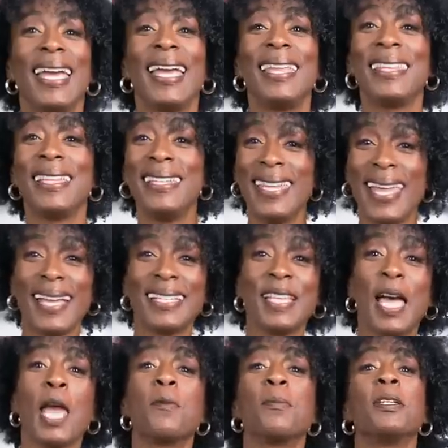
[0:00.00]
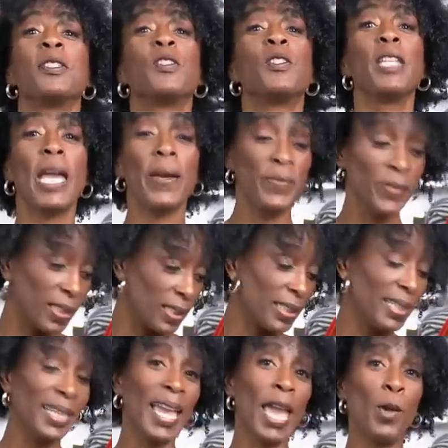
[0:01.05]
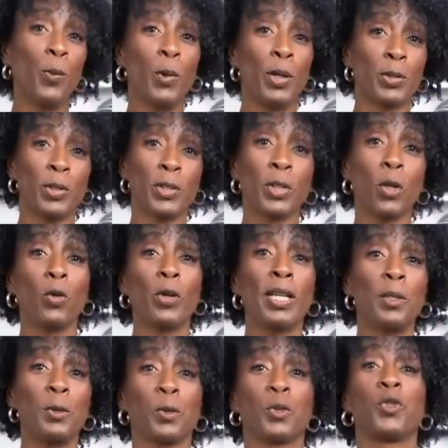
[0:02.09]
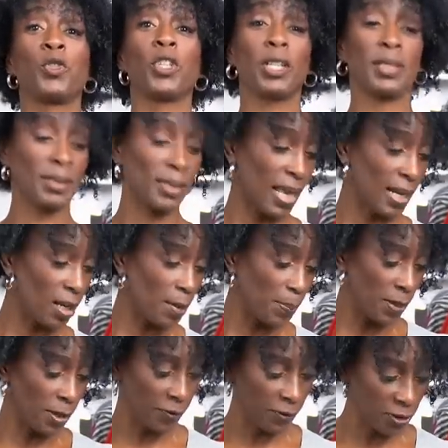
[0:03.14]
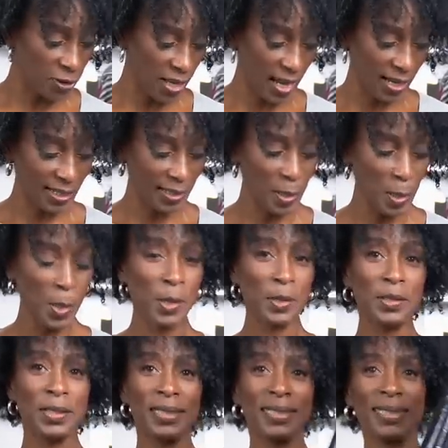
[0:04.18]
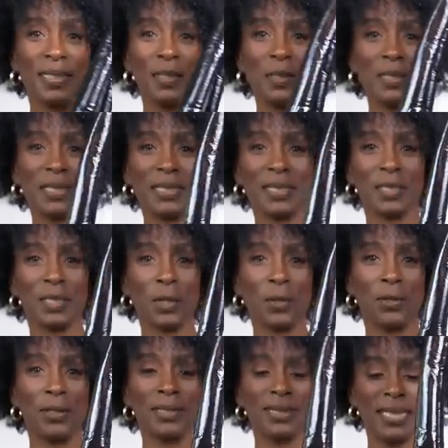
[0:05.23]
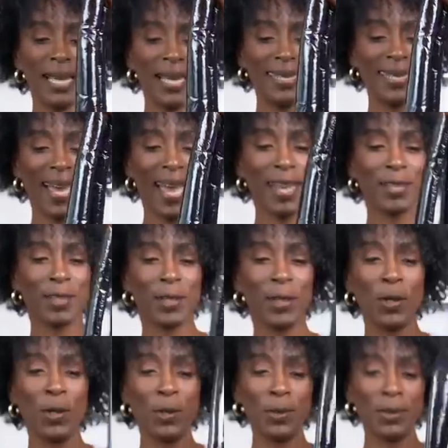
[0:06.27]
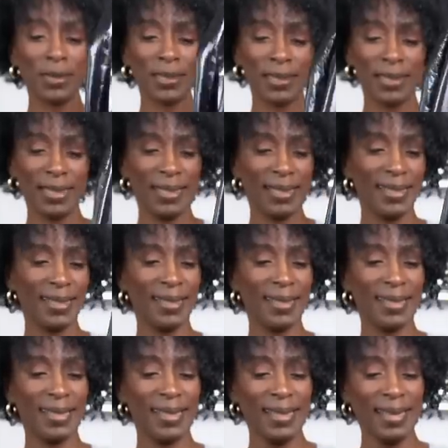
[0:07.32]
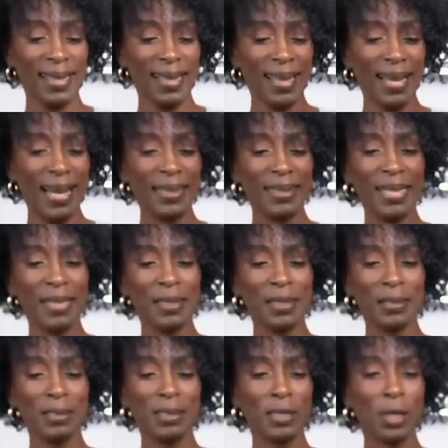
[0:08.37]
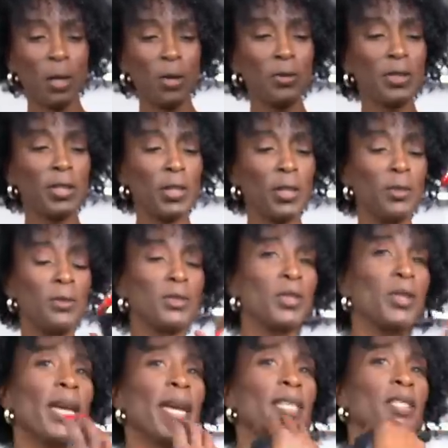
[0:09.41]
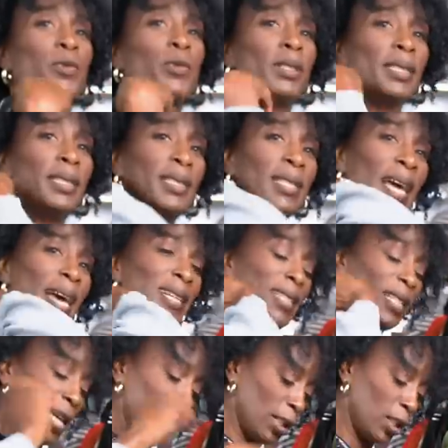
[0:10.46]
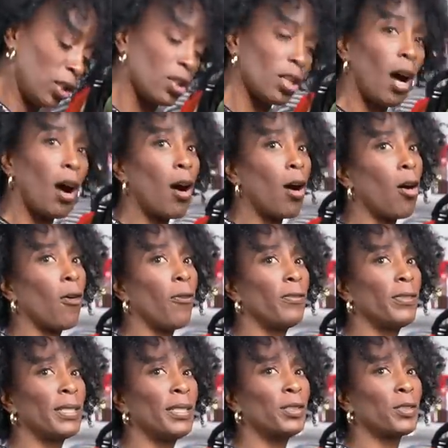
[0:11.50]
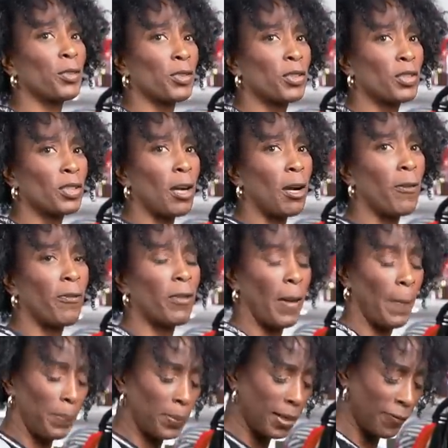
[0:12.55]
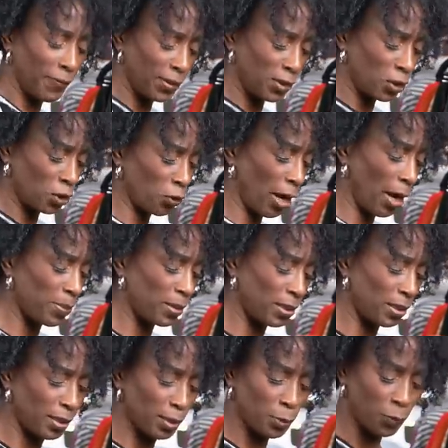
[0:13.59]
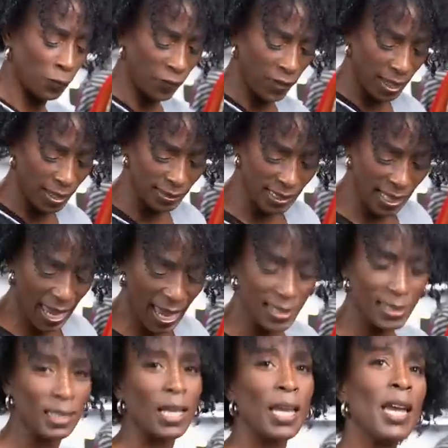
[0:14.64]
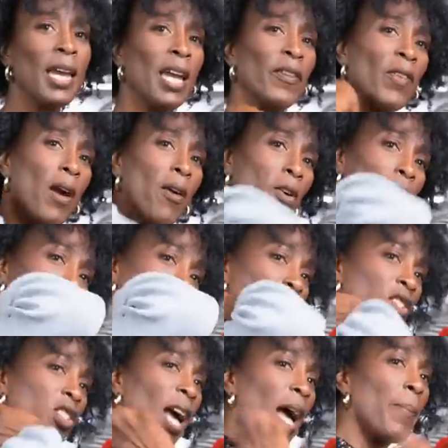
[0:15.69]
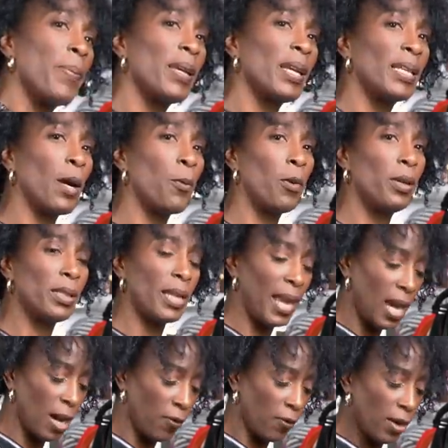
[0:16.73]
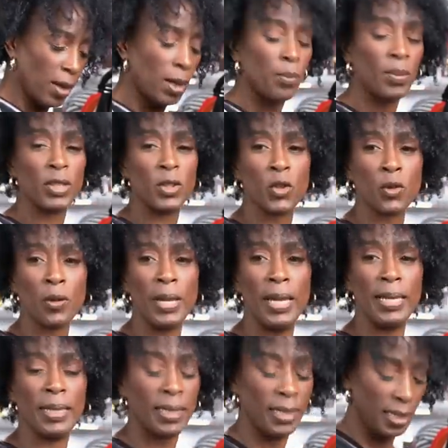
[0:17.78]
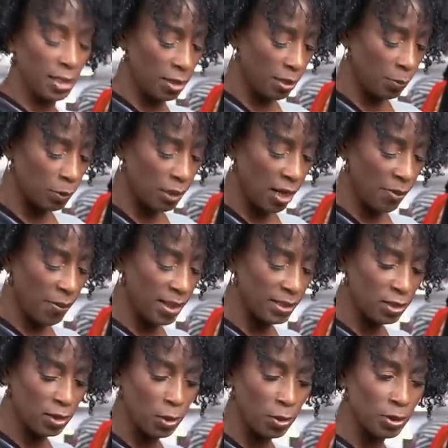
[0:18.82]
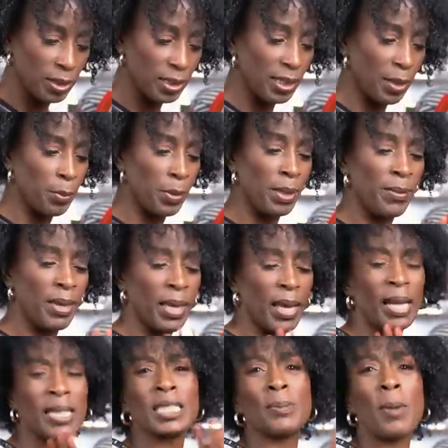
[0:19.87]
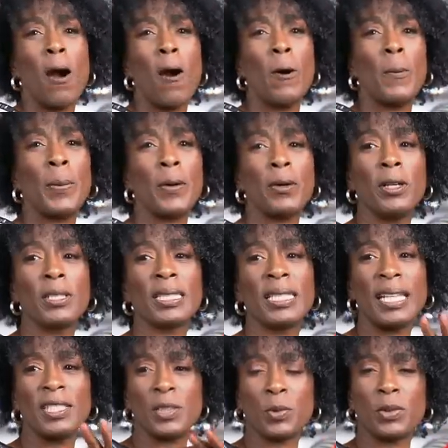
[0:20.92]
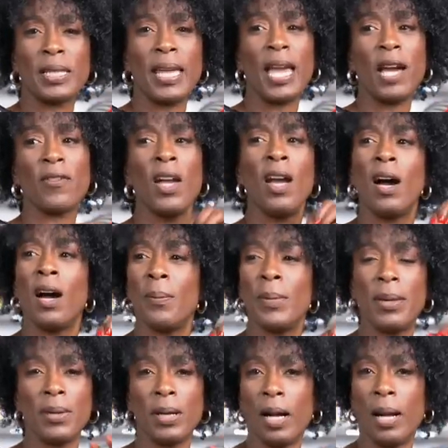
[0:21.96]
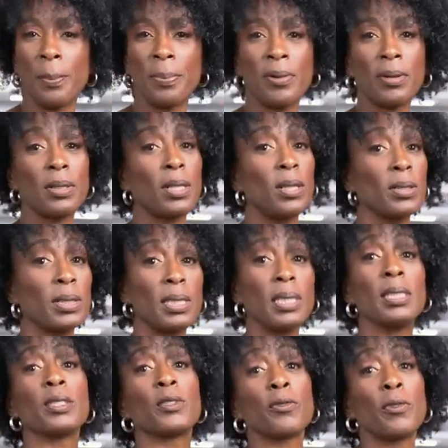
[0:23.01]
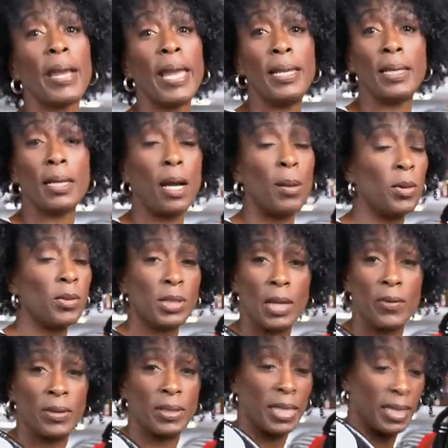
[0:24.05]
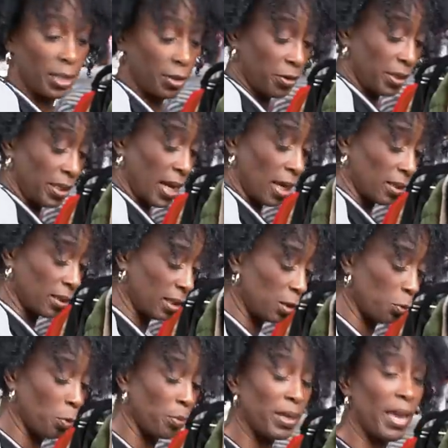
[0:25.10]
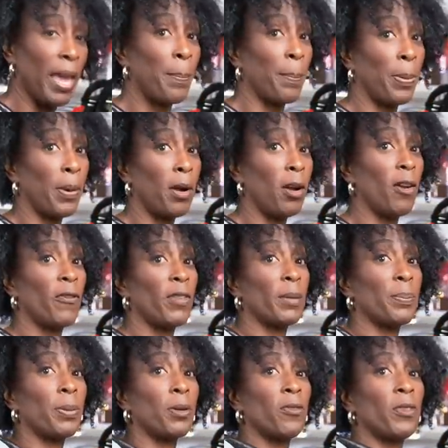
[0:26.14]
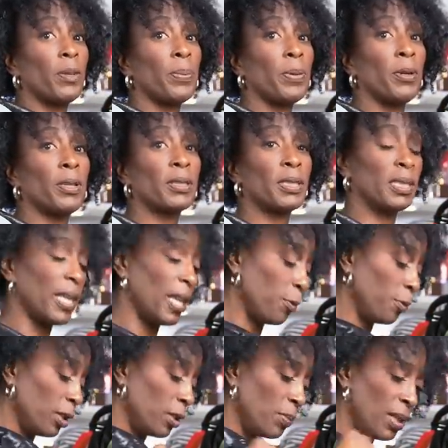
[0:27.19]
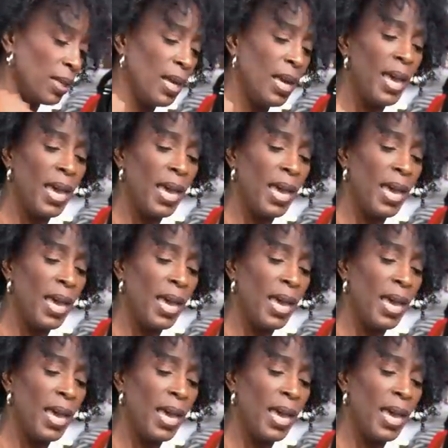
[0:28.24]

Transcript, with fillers: And the next item is definitely a winter tote. It looks just like a puffer jacket. Look at this, look at this tote. Is that not cute? I think this is so cute. So it has really nice soft, these are soft, puffy straps. This is fantastic. If I were going shopping and I wanted to have my drink in here, I want to have my soda, and I'm going to be a small purse, and I just want to have maybe an umbrella because it is raining almost every day here in Dallas, this will be a perfect, perfect purse to take with me.